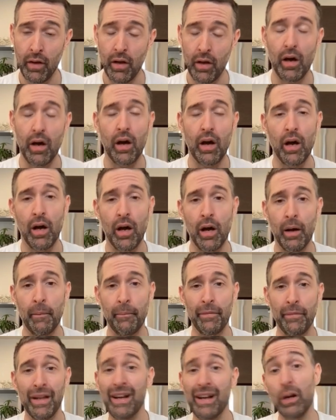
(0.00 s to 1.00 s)

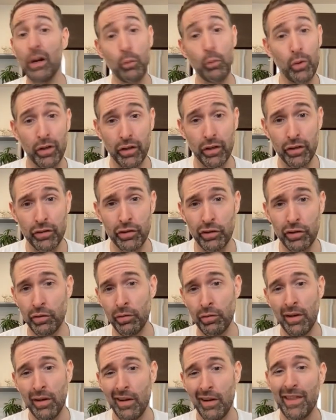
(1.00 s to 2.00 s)
that anyone could
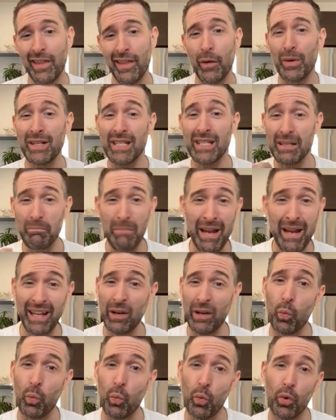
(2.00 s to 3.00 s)
do that would make
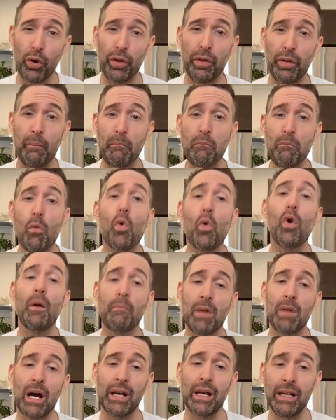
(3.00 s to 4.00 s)
it worth more
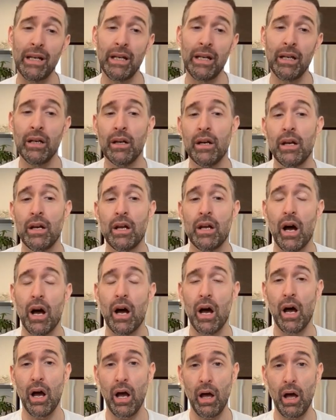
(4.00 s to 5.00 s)
money,
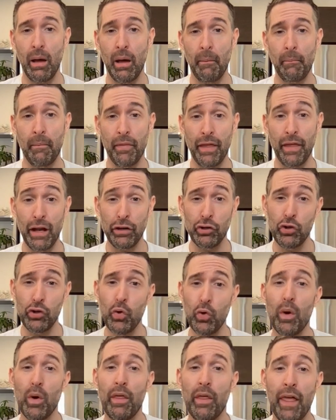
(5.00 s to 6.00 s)
that
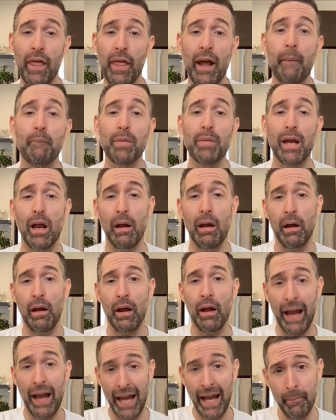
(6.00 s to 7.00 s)
you would then
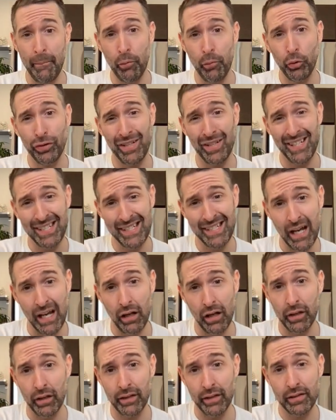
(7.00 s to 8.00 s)
be able to
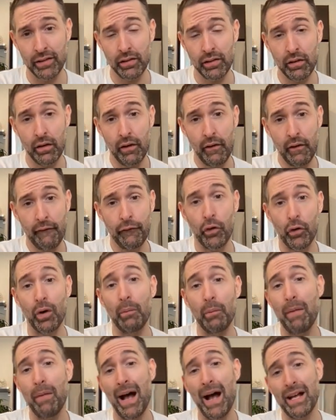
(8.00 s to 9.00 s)
sell it
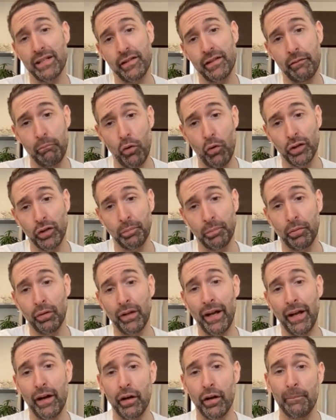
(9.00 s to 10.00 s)
for a massive multiple
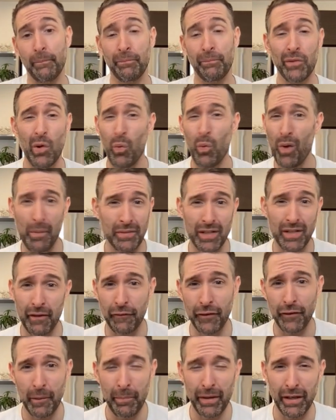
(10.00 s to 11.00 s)
later.
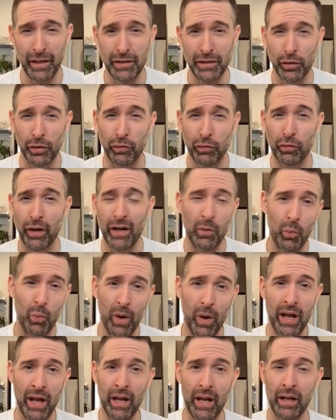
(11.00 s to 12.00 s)
Website flipping is a great
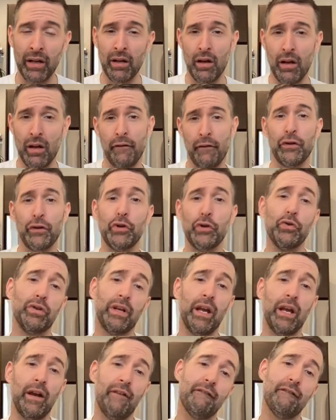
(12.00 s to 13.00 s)
way for you to
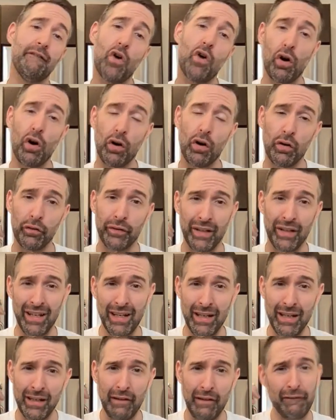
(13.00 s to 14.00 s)
get involved
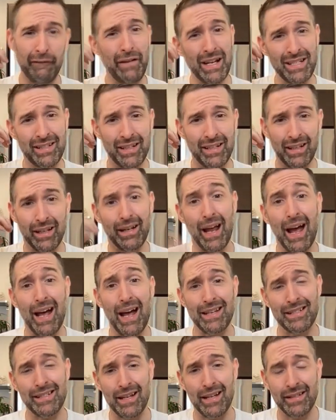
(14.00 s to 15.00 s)
in investing in
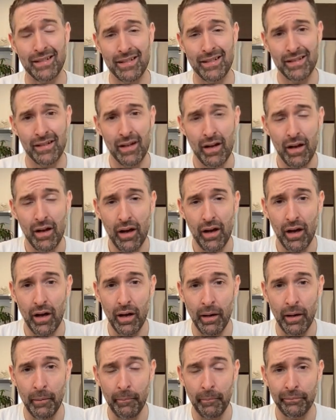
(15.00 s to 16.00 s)
assets
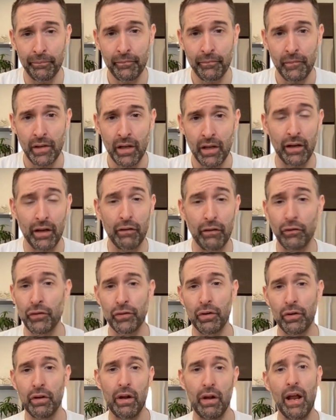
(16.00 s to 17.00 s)
and
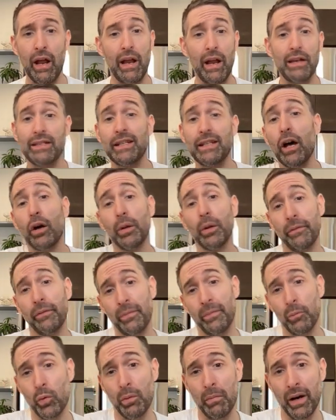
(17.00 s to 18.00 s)
selling them
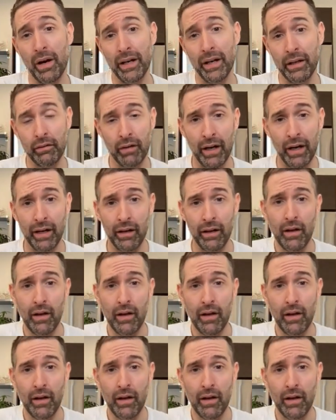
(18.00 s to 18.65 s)
for more money, right?